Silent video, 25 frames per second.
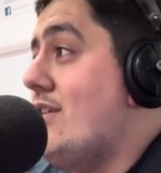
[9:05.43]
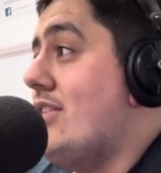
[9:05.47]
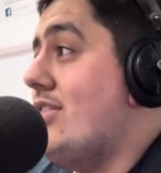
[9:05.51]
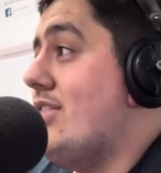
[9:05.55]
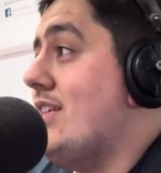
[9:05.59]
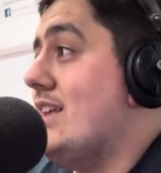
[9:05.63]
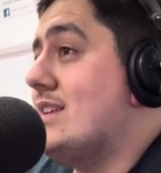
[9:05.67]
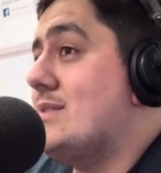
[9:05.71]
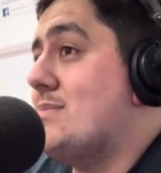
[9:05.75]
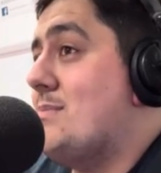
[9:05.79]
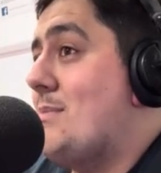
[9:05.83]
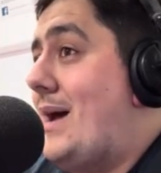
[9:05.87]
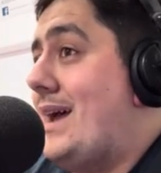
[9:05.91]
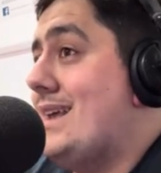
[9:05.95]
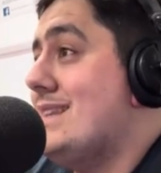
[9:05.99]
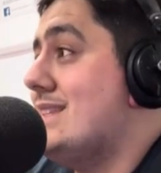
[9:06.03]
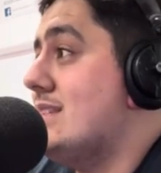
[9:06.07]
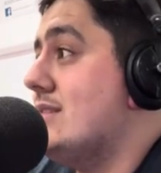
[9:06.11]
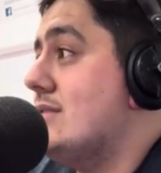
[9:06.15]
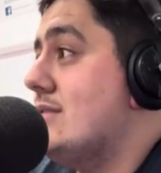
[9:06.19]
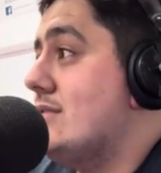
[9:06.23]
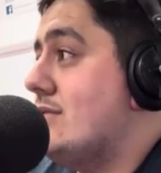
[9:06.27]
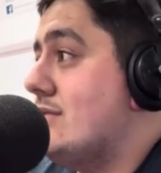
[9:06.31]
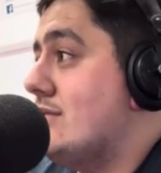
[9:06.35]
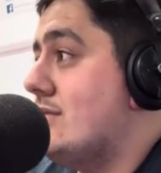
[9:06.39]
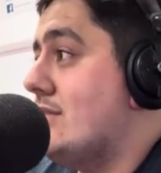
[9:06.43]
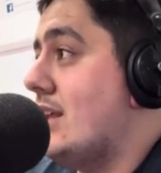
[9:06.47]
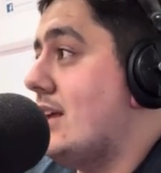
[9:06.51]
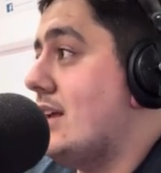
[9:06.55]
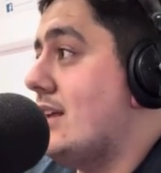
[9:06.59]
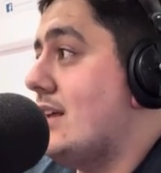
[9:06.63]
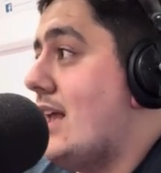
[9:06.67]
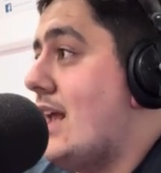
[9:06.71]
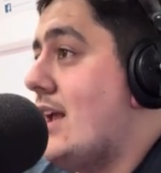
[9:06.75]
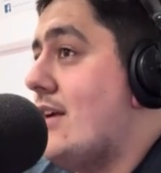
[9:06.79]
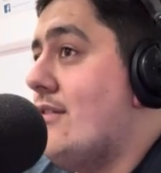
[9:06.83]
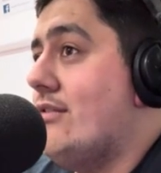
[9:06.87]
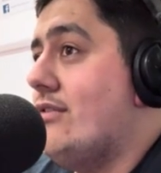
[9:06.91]
everything's massive.
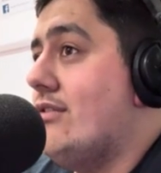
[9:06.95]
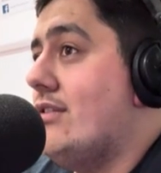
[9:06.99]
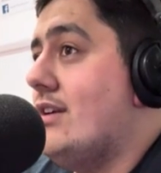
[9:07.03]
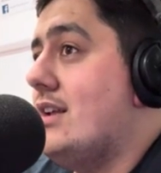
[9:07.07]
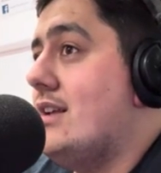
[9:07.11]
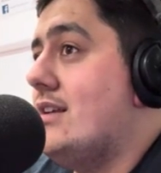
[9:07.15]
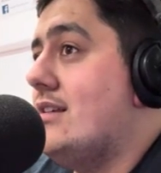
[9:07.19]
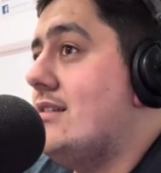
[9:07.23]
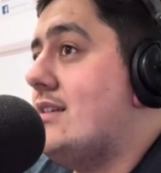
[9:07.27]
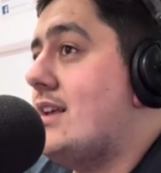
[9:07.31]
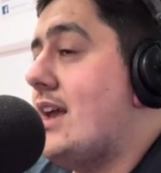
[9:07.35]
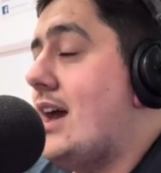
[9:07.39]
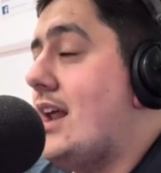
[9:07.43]
Like you every know,